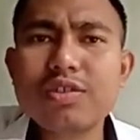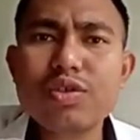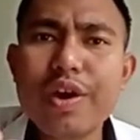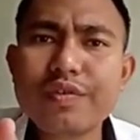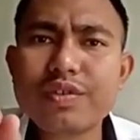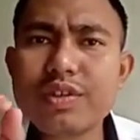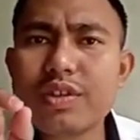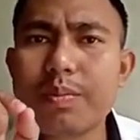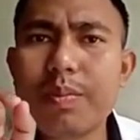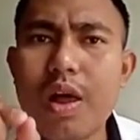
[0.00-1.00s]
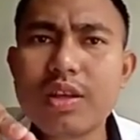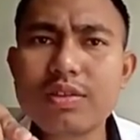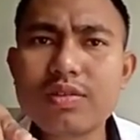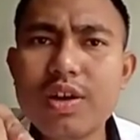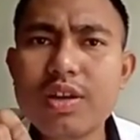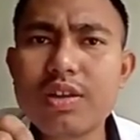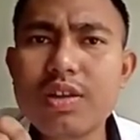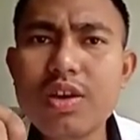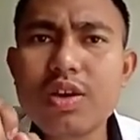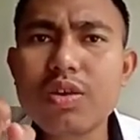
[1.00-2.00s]
You have seen the plants, right?
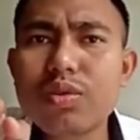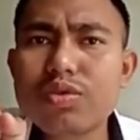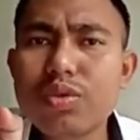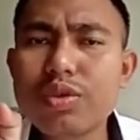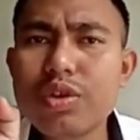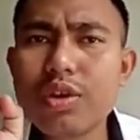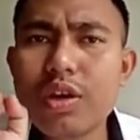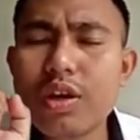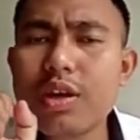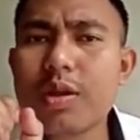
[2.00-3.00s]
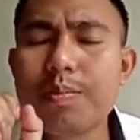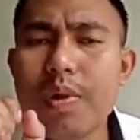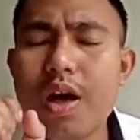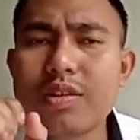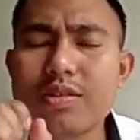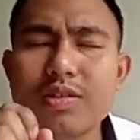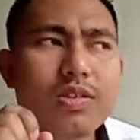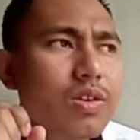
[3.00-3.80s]
So in that plants